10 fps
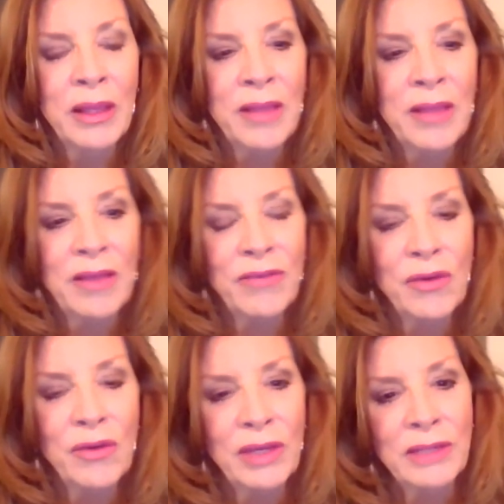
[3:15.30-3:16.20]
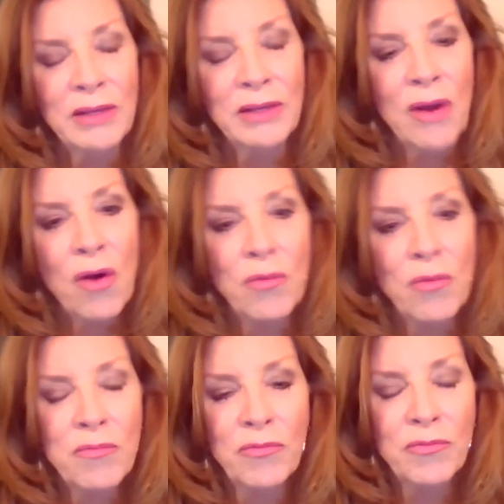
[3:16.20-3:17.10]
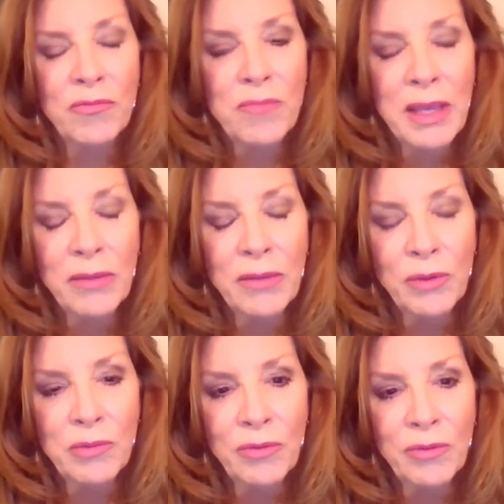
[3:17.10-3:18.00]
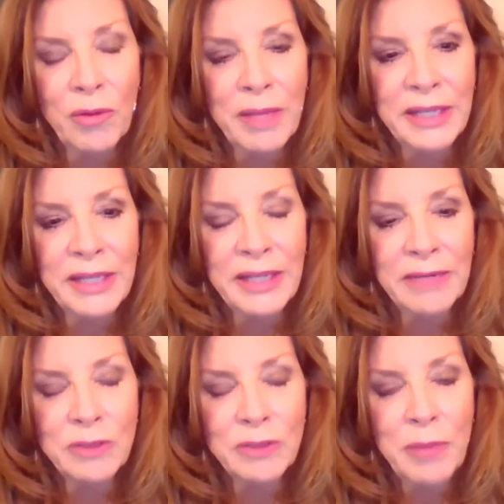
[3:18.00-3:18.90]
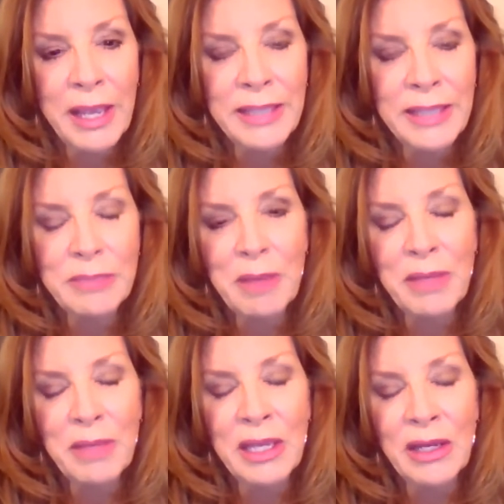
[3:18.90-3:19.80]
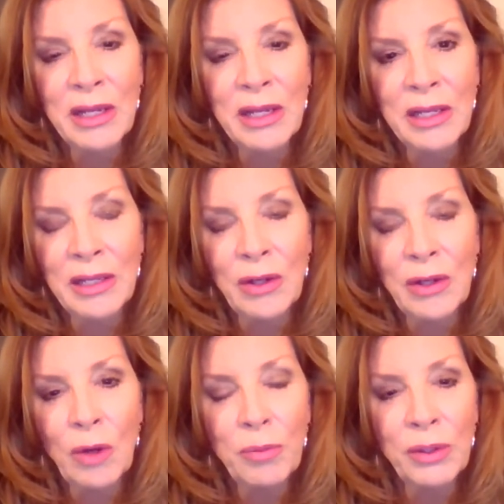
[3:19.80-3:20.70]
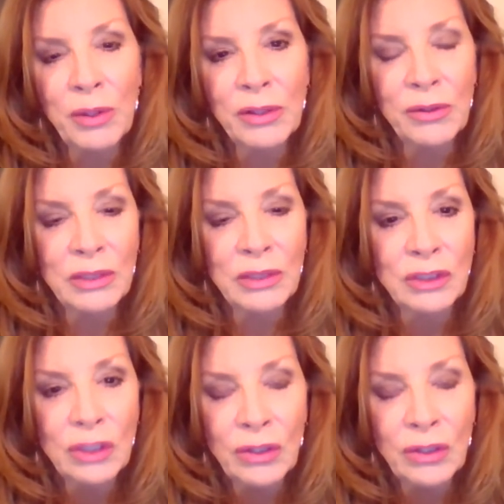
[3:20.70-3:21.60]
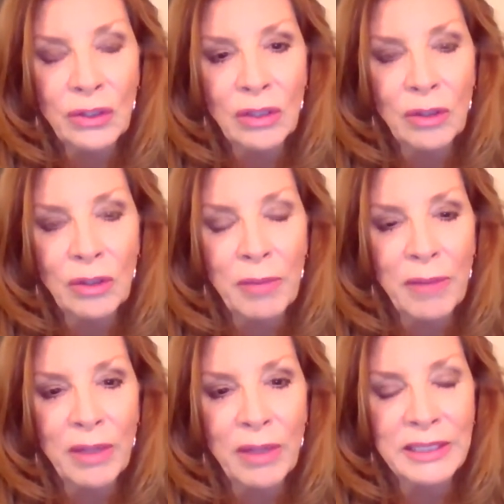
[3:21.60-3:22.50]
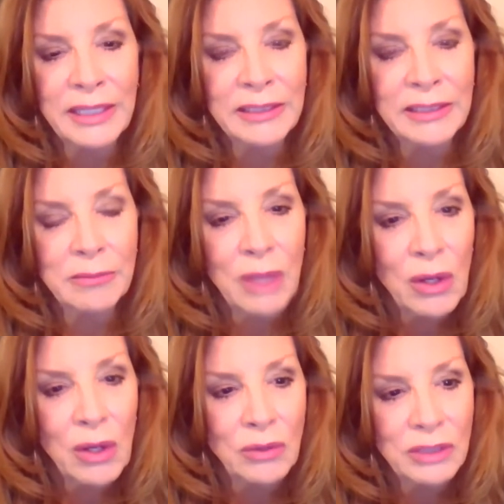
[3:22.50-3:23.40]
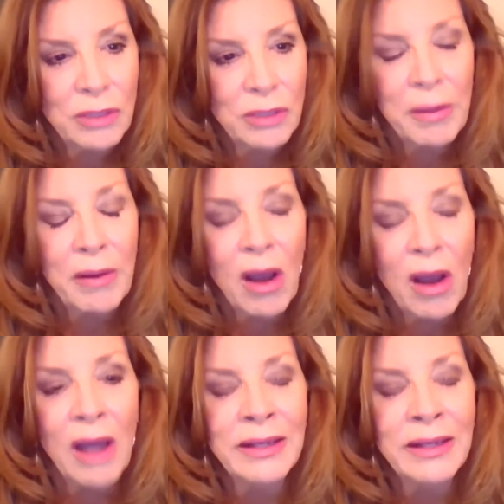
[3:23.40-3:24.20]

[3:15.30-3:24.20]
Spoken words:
if you can go make room for a meditative space, maybe get a notebook or a journal. You may want to take some notes, and you may not.